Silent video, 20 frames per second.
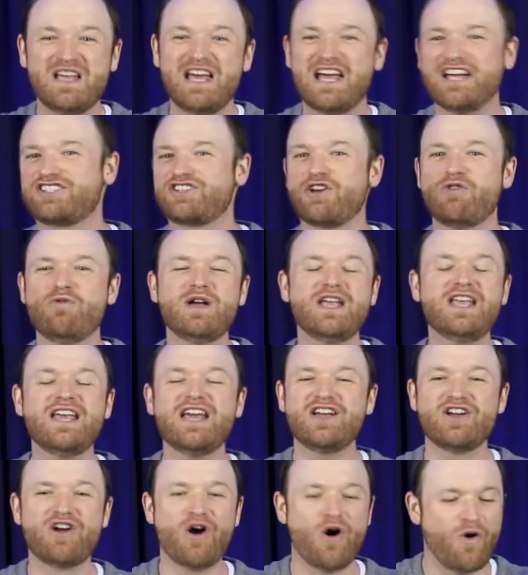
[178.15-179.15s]
And so we
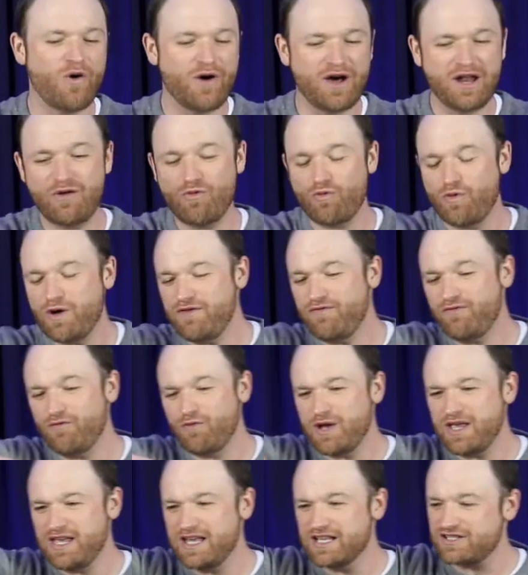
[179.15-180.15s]
get going and
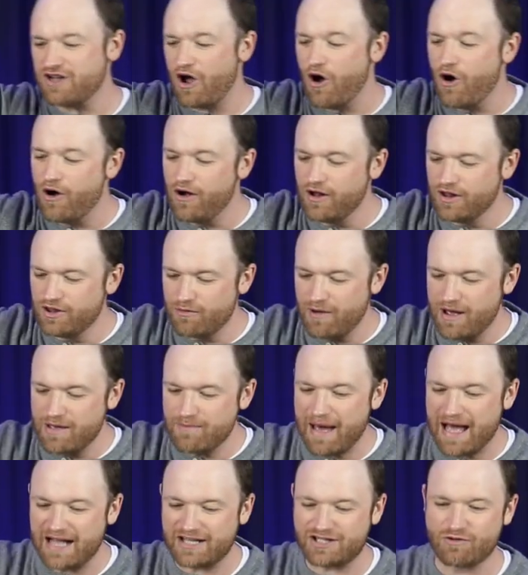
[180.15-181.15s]
we get all the way
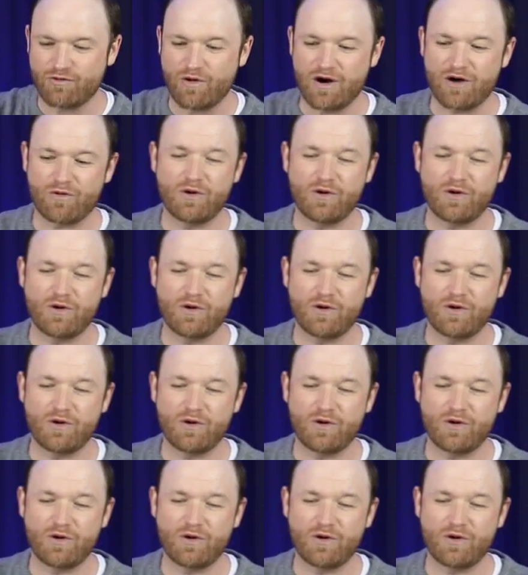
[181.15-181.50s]
back to where